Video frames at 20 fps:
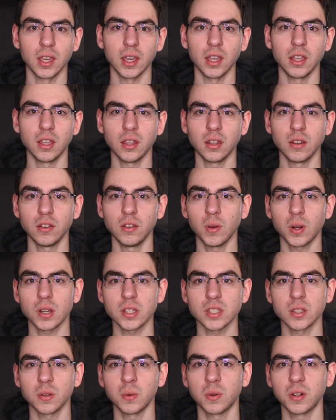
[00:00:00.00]
And you
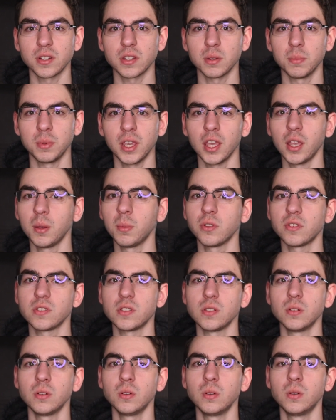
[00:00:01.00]
also want to be able
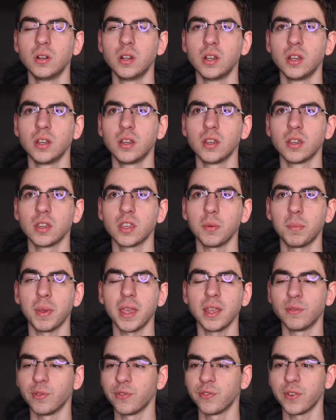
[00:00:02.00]
to get
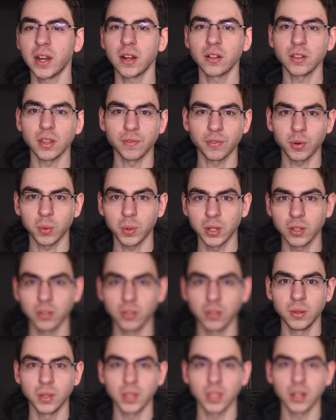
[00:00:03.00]
paid fairly for what
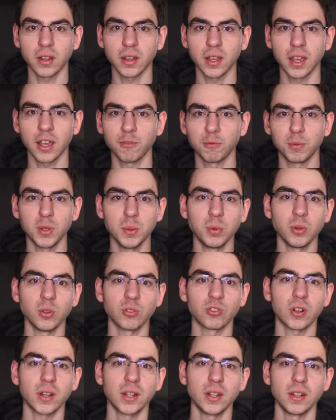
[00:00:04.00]
you're doing and not have
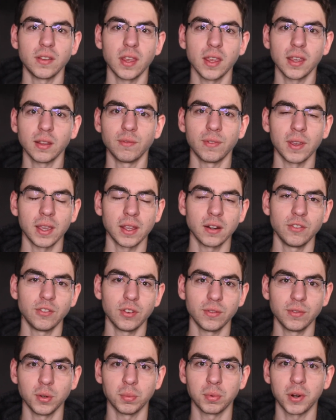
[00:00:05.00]
people trying to take
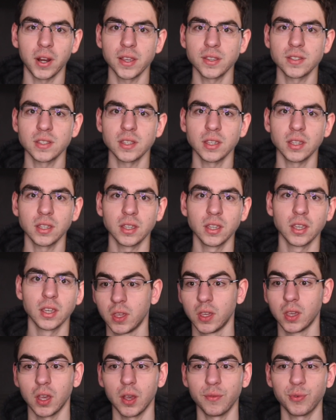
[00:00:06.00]
advantage of your pricing.
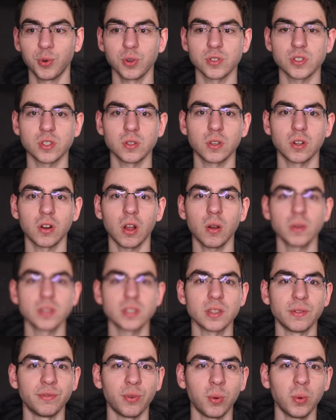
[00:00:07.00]
Of course, you can
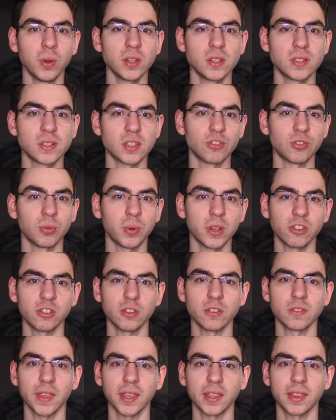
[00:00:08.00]
always avoid
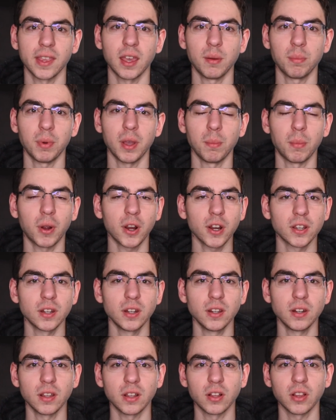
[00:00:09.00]
situations like that by
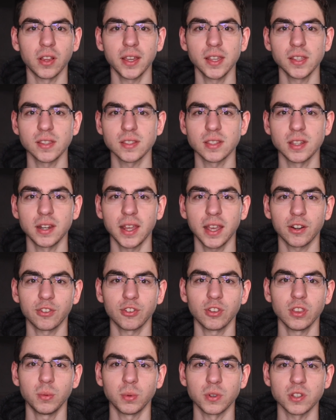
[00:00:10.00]
marketing to clients that
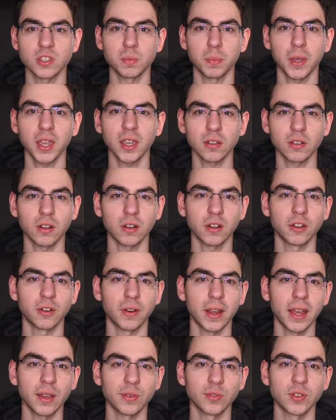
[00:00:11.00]
actually respect our
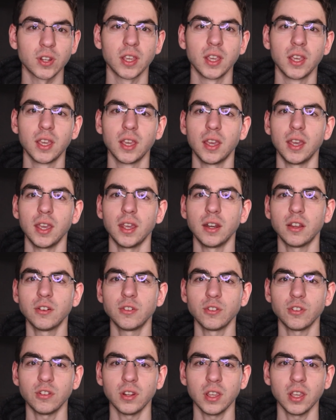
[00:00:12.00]
craft and
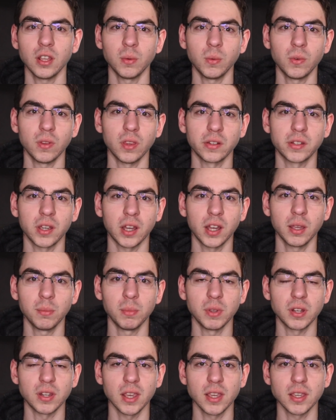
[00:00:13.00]
understand the
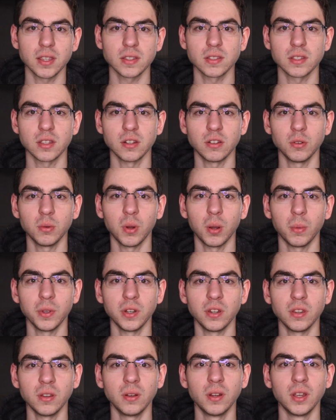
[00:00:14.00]
time it takes to do what
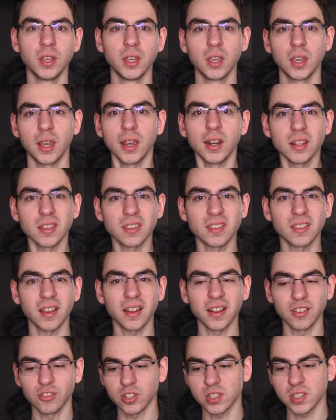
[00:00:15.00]
we do. And it's
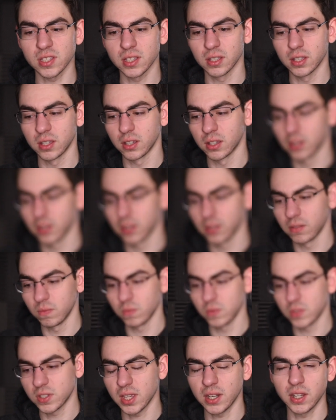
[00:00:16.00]
not just
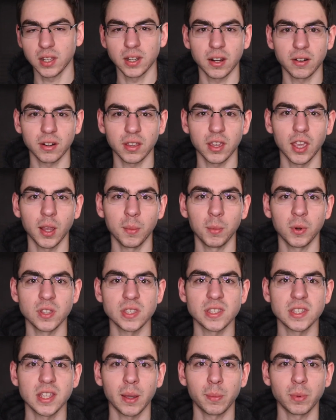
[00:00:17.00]
setting down a camera
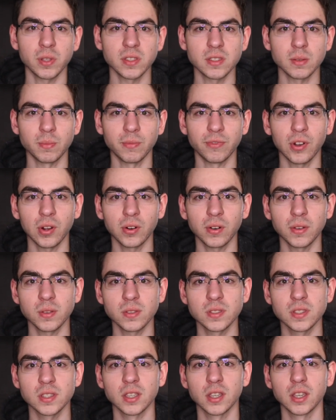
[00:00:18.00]
and snapping some
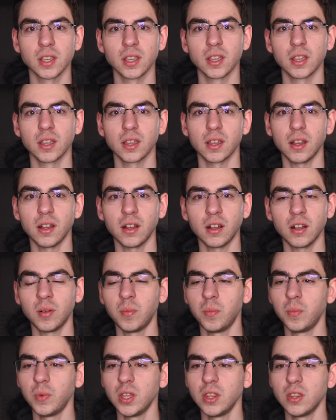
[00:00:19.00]
photos.
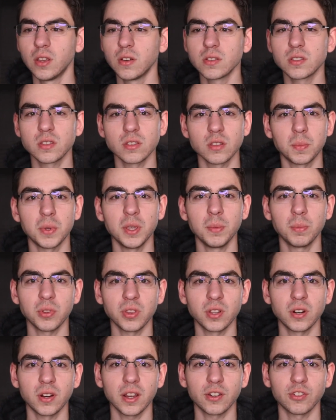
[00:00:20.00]
And those are the
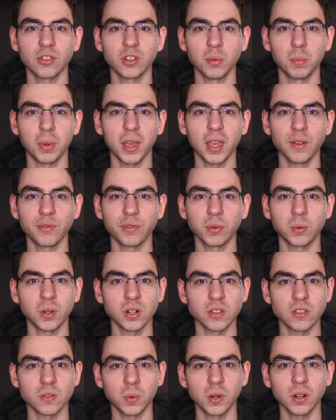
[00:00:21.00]
people that are actually gonna pay for
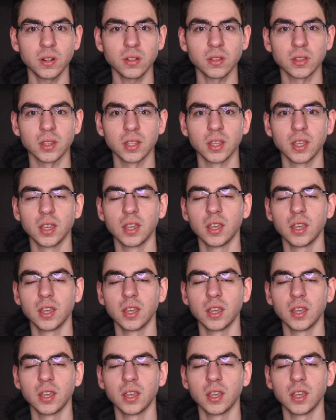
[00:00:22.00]
what it's worth.